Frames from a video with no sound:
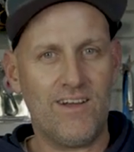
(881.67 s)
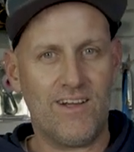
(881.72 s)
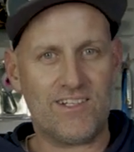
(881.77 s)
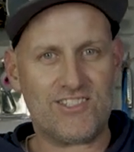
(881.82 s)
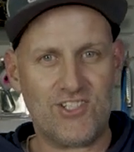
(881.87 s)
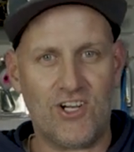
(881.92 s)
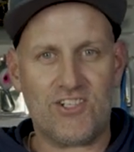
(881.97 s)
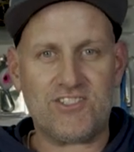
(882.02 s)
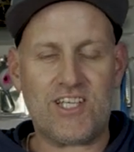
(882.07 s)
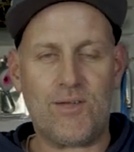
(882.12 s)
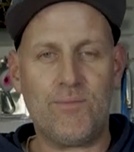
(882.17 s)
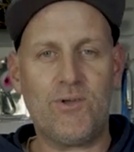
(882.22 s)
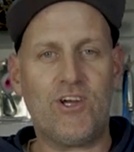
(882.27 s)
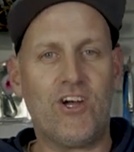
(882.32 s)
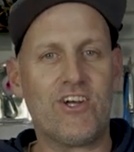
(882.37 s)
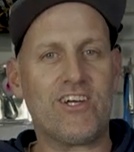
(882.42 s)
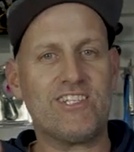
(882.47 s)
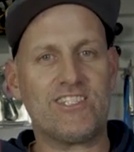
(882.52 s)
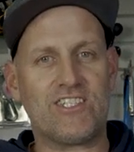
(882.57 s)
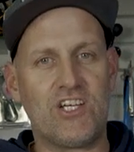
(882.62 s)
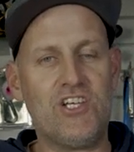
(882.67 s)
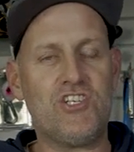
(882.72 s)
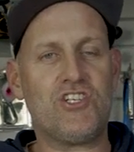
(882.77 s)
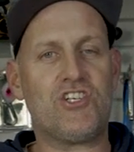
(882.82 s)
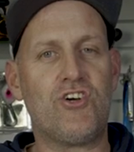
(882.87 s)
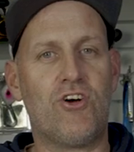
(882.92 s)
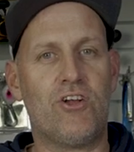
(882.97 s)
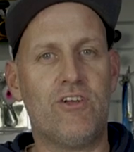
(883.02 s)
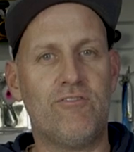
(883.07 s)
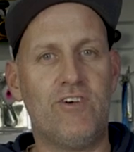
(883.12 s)
It's not something I can
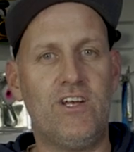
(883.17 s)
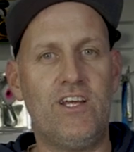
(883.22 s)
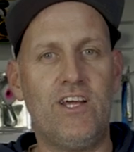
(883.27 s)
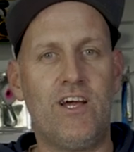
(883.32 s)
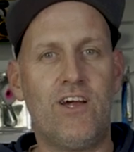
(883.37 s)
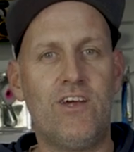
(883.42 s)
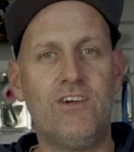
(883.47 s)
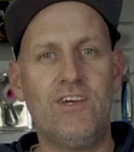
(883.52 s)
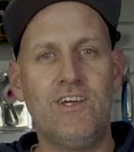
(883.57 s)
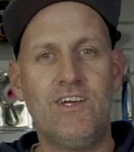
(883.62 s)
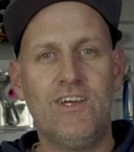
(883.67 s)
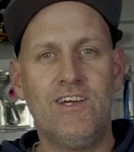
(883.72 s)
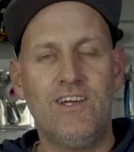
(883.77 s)
teach you on a video.